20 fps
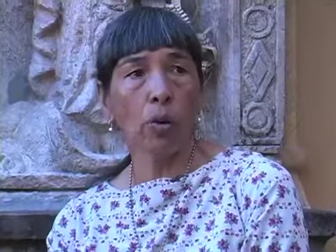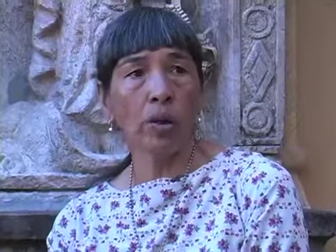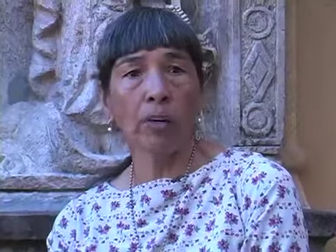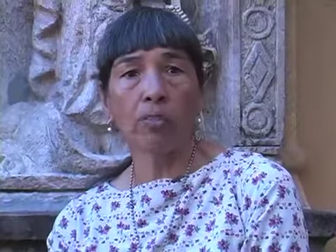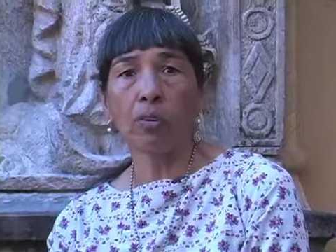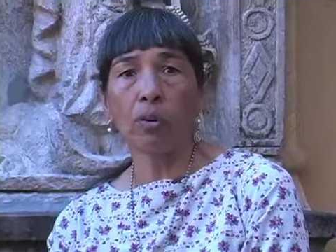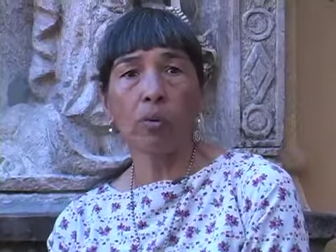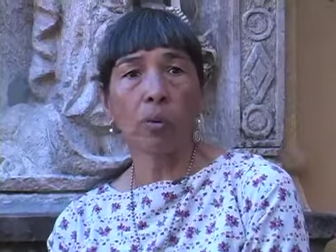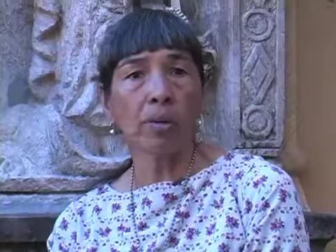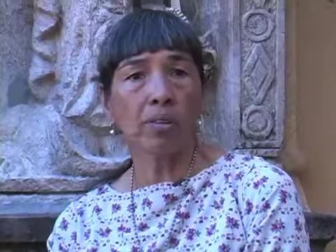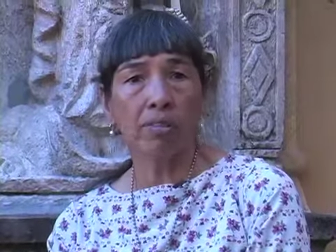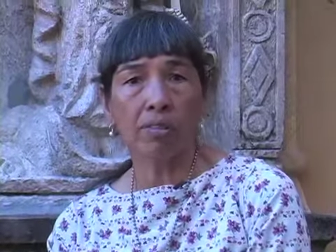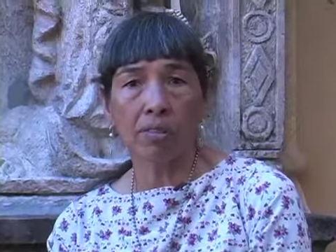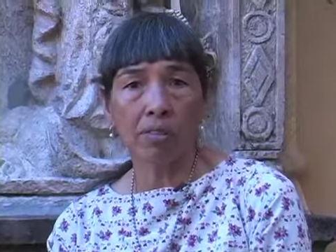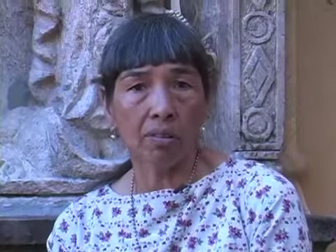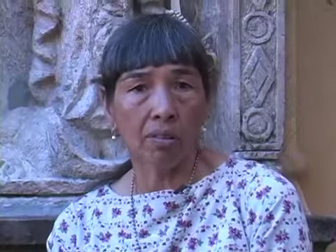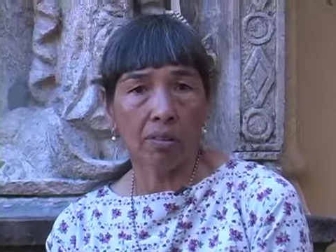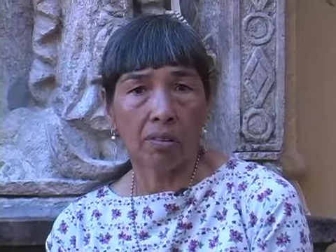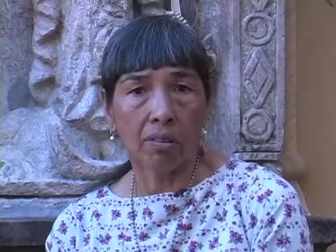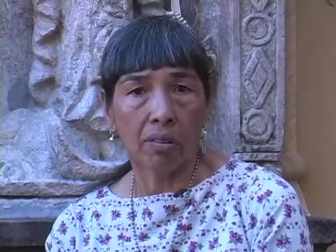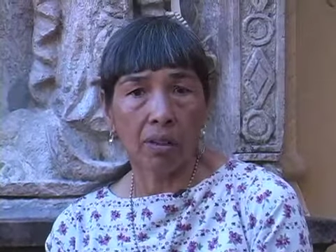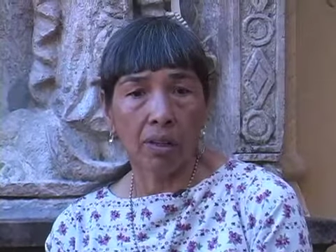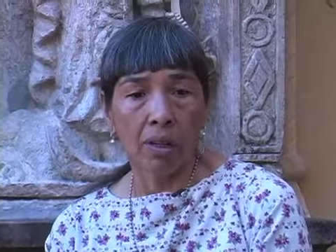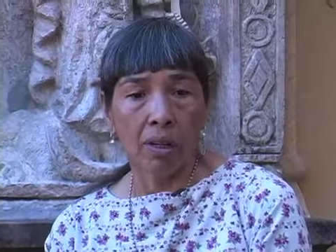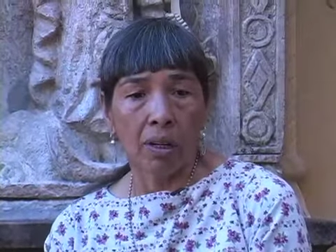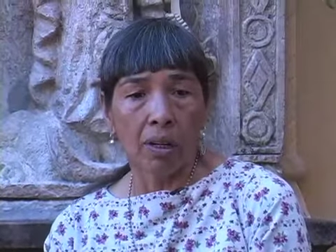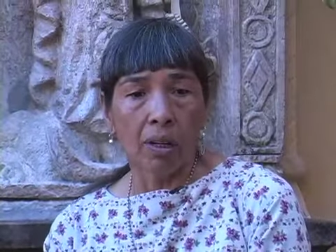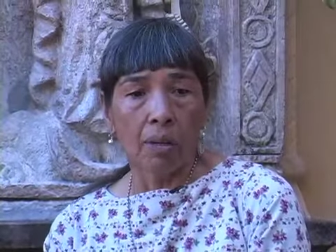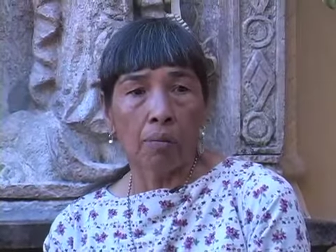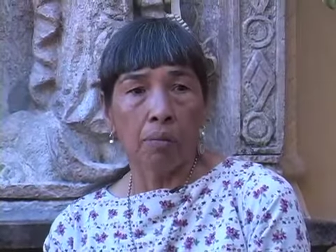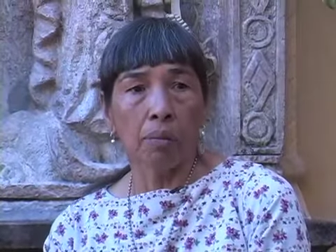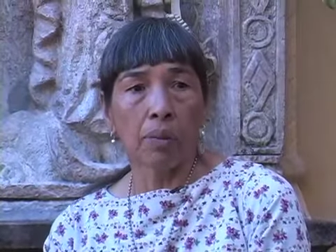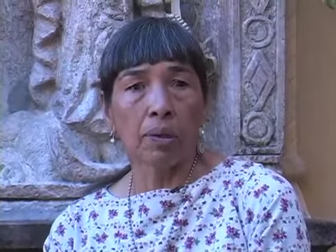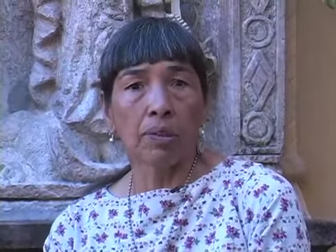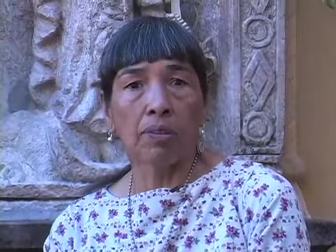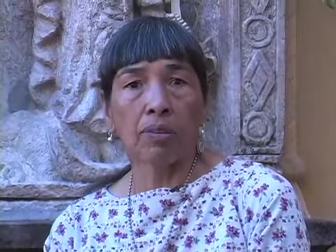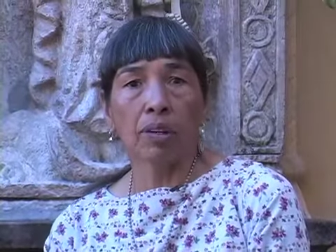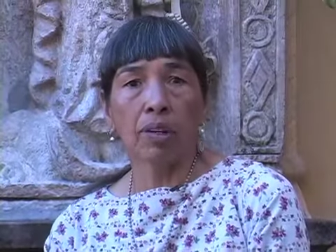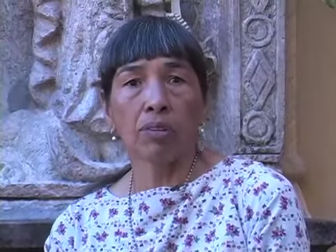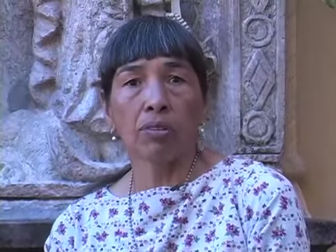whatever reason. But
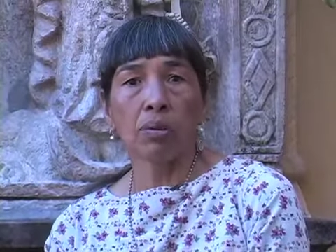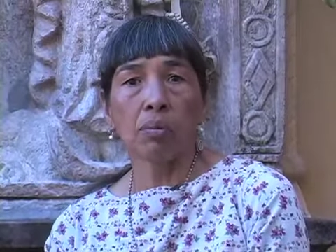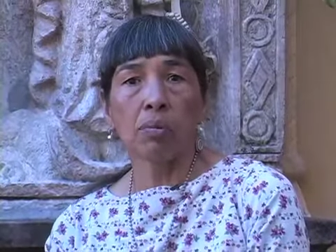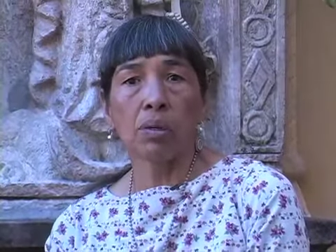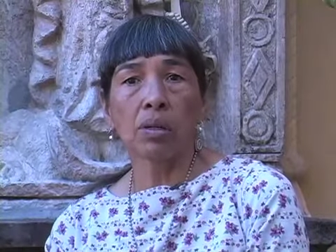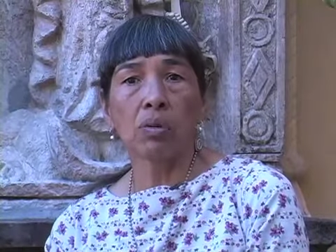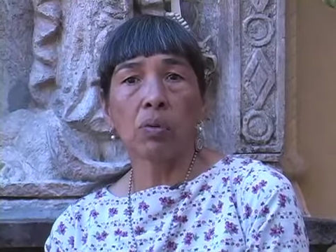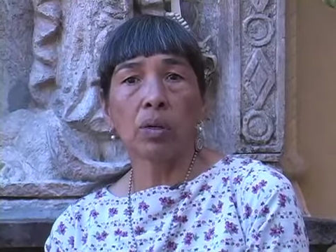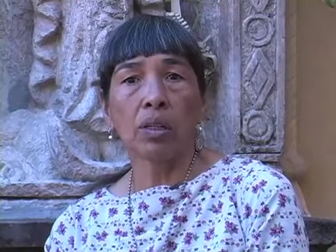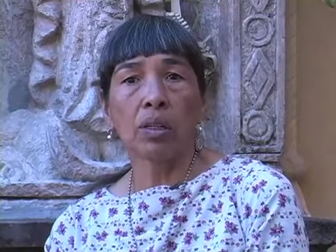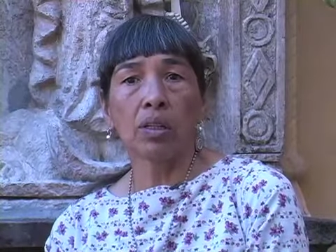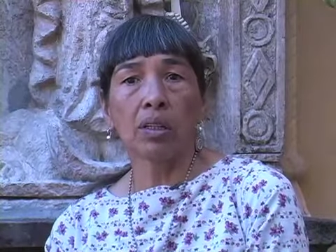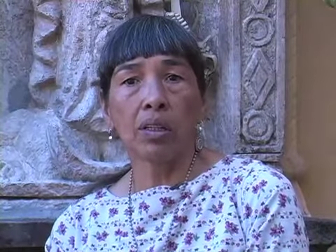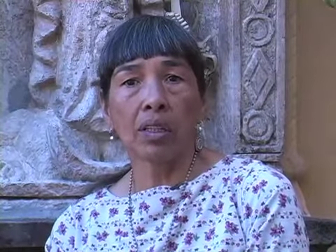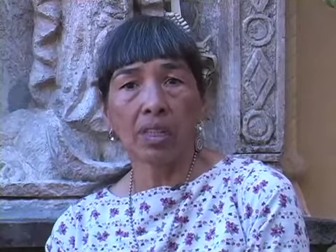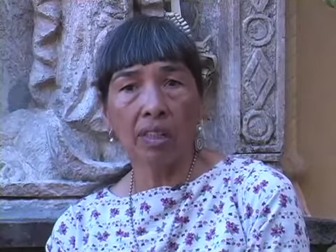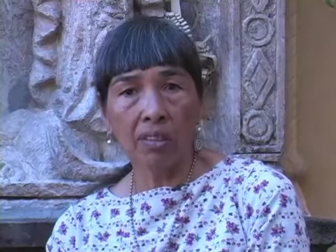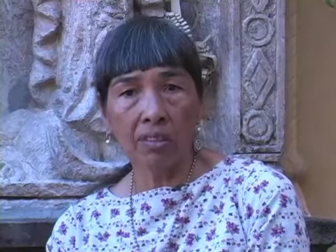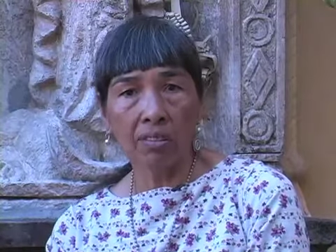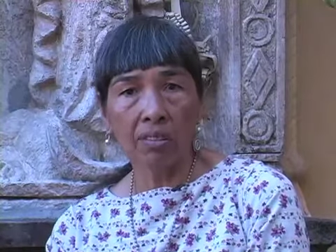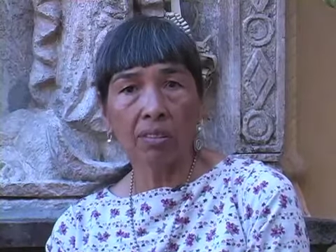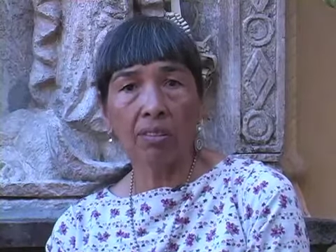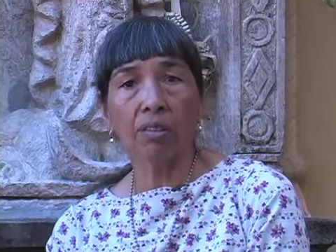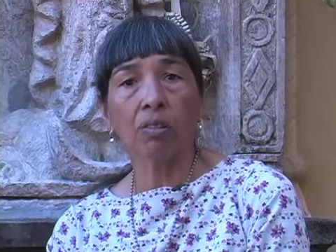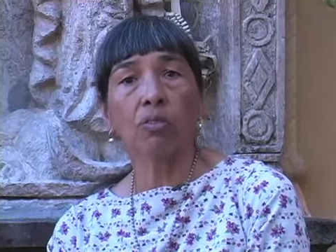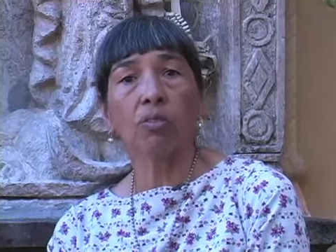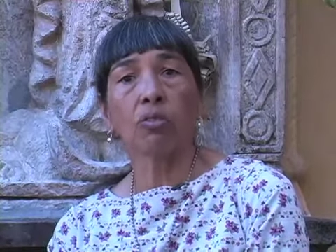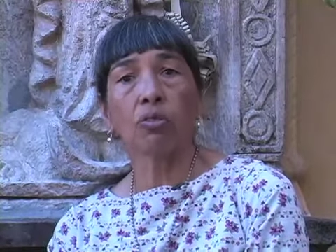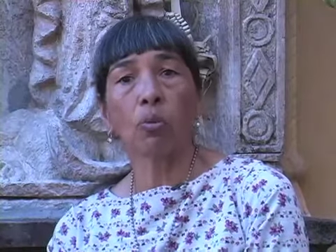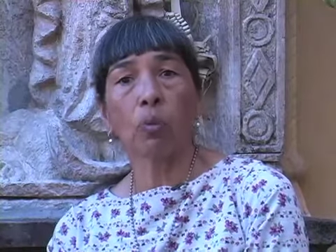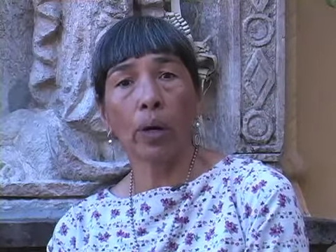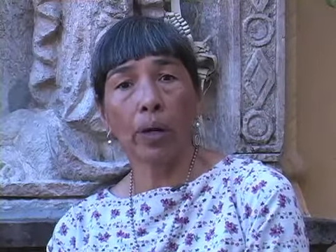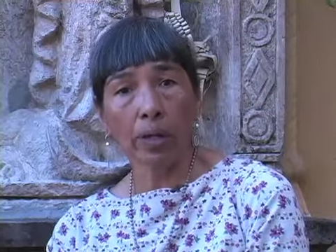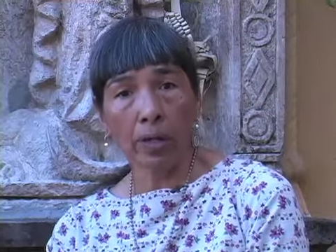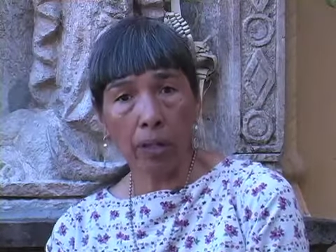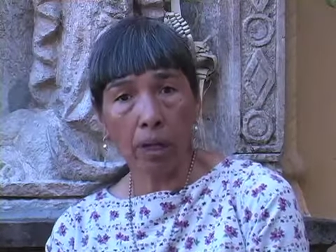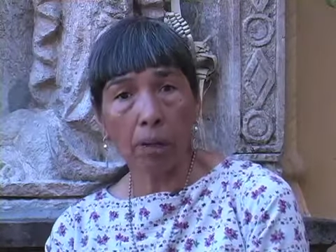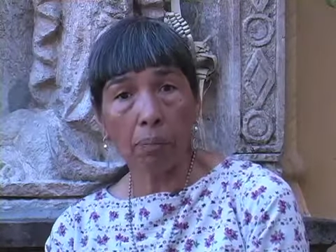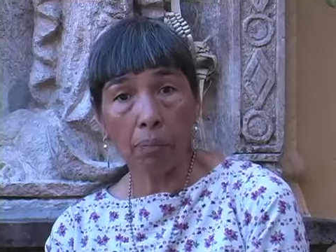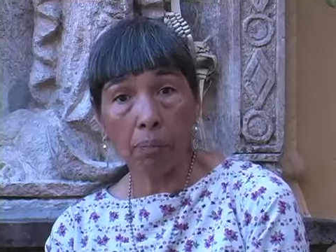to me, we need to
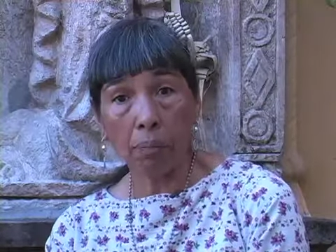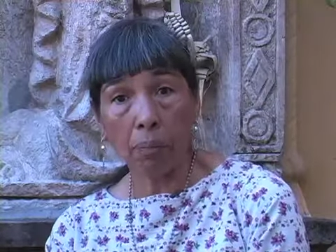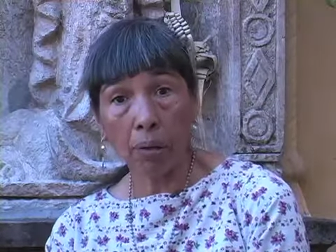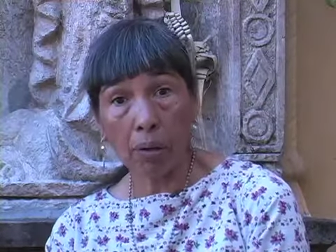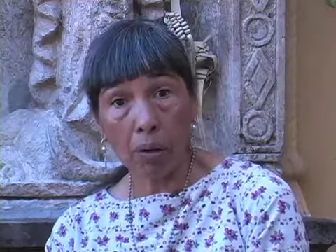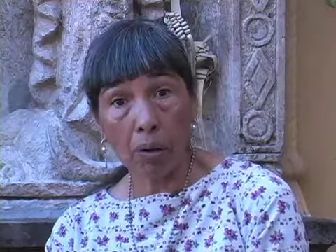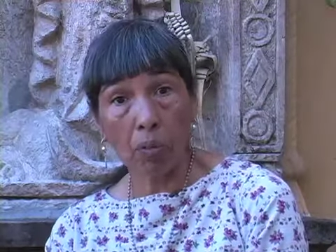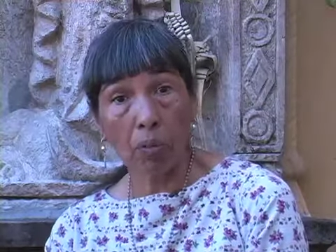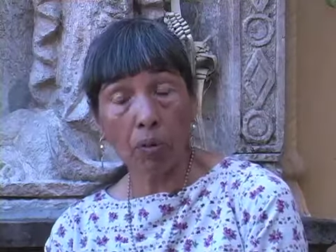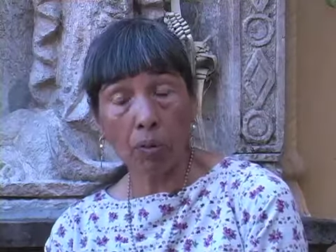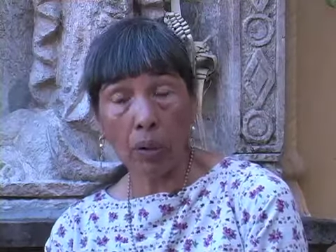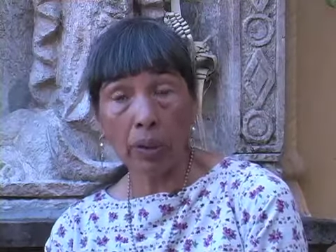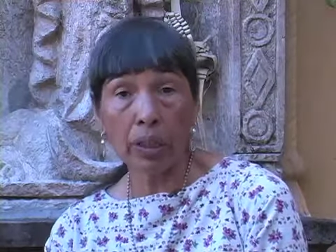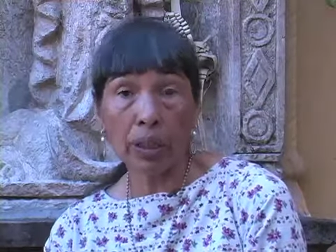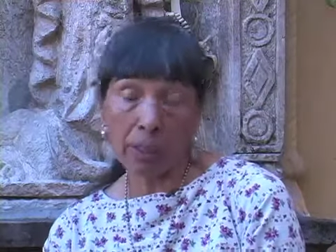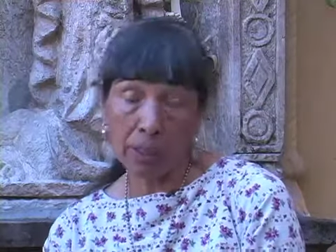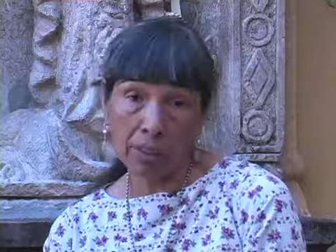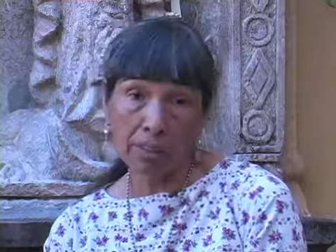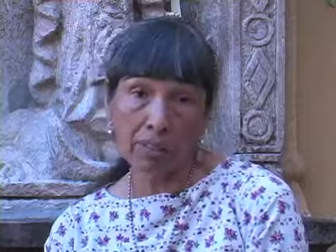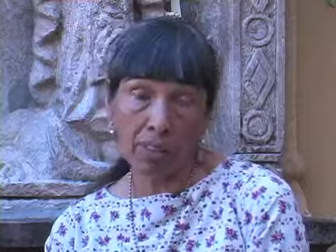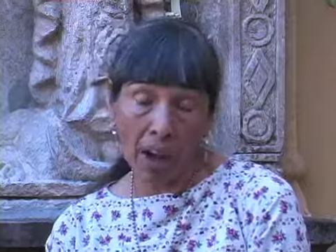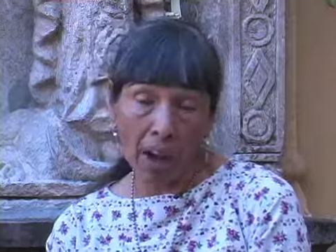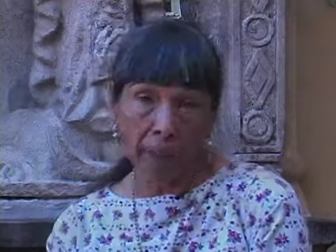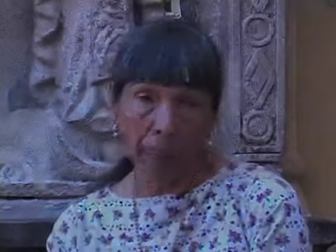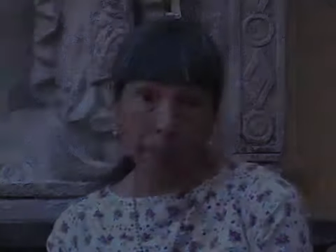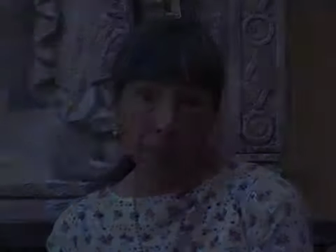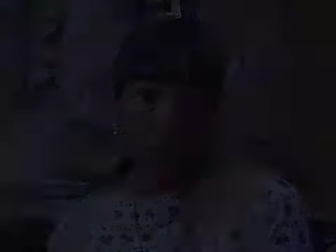wake up. We're running out of time.